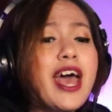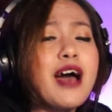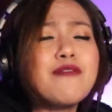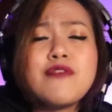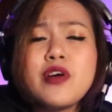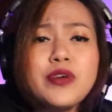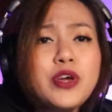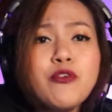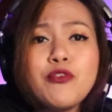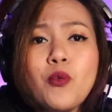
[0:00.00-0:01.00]
I'm
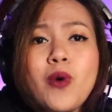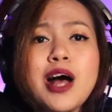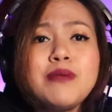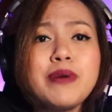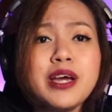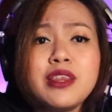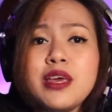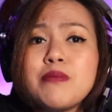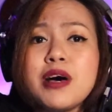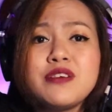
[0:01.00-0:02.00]
very overwhelmed by
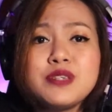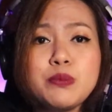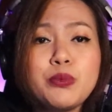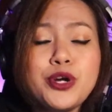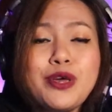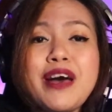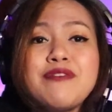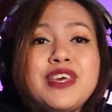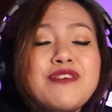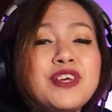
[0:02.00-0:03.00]
the amount of support you
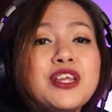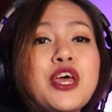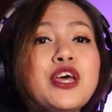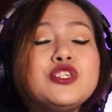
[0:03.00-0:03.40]
have given